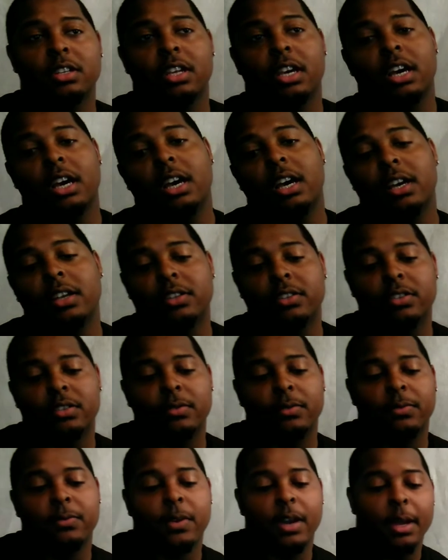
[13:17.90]
You can
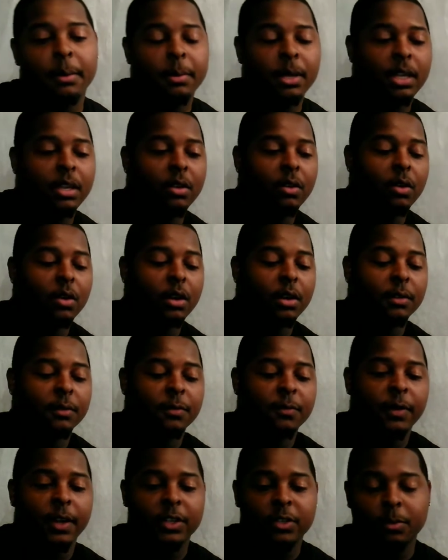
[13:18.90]
find me
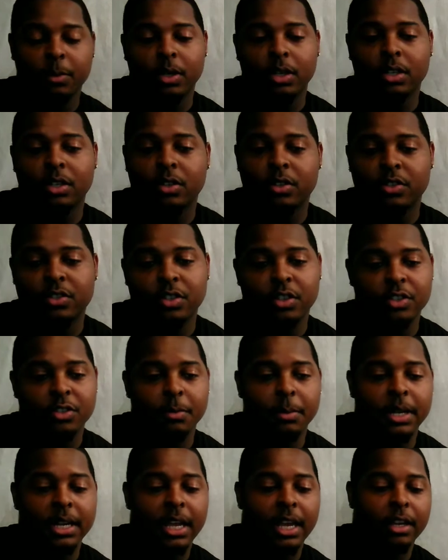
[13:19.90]
on Facebook. You can
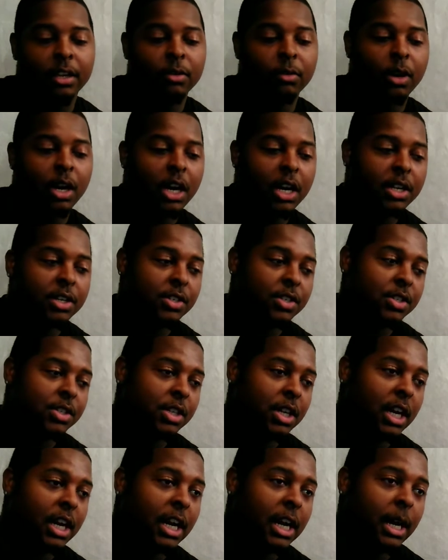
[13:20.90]
search Midknight
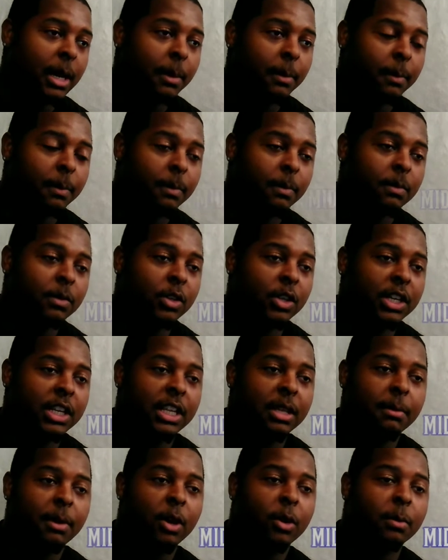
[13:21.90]
Garage. You
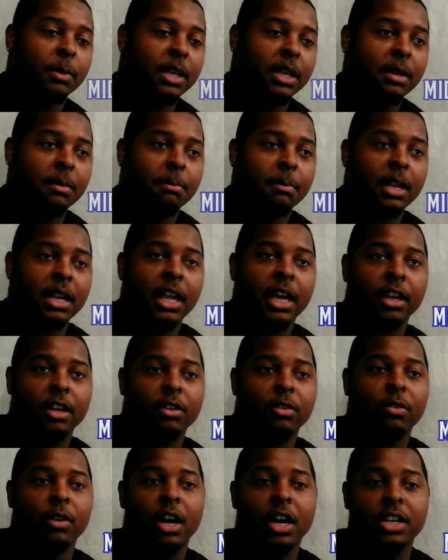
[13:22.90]
can email me,
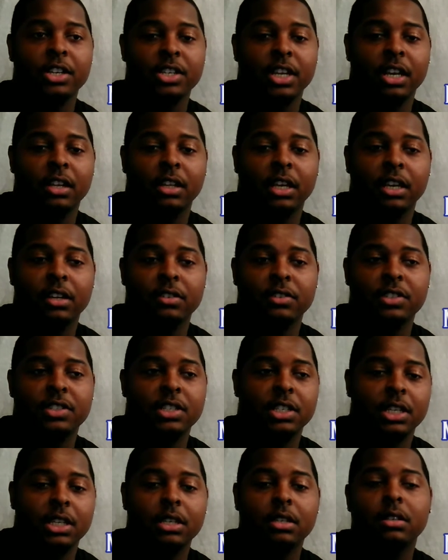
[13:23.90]

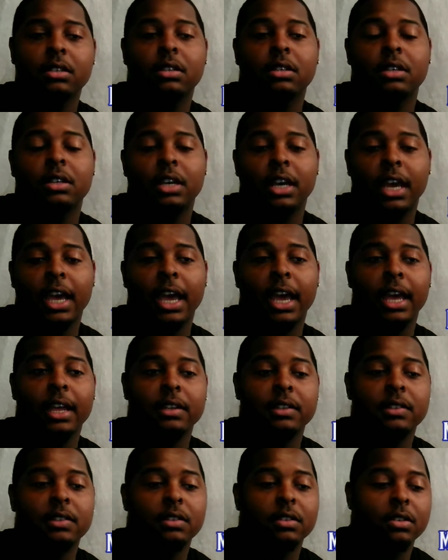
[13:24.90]

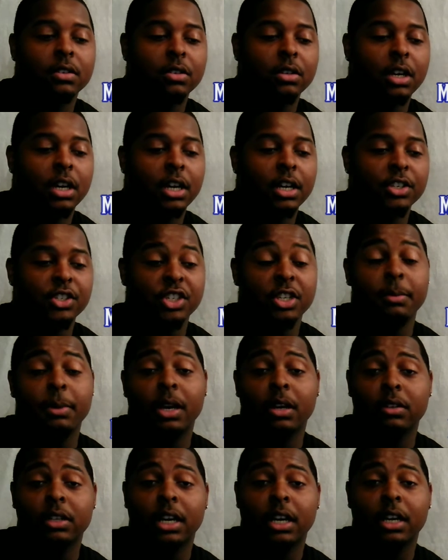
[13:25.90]

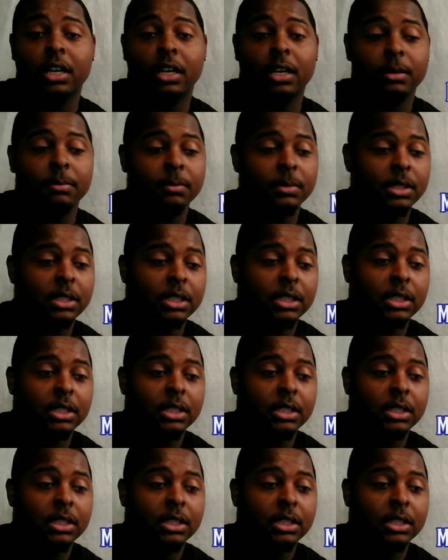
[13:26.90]
midnightgaragellc@gmail.com.